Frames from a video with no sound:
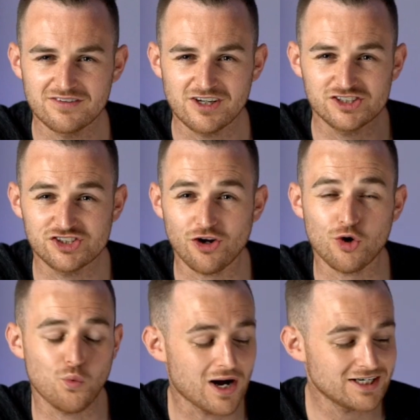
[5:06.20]

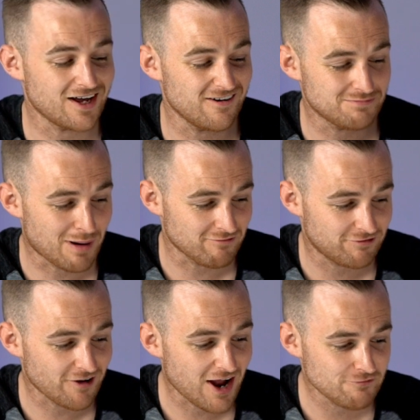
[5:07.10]
Stock 1 of month
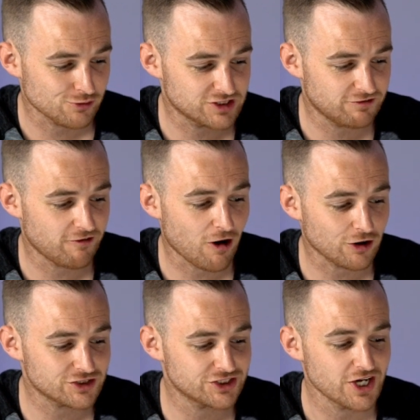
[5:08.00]
5 was
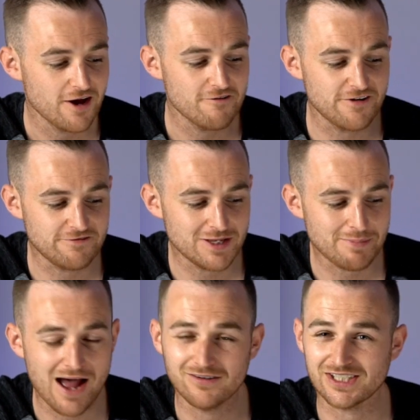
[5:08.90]
Fox.
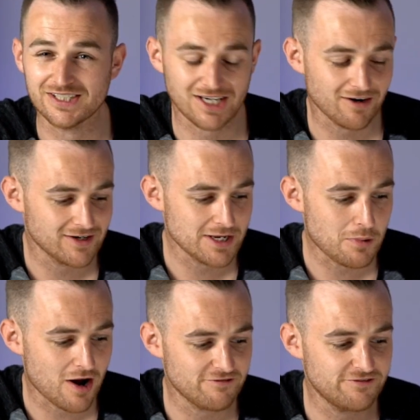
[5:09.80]
£50 is currently worth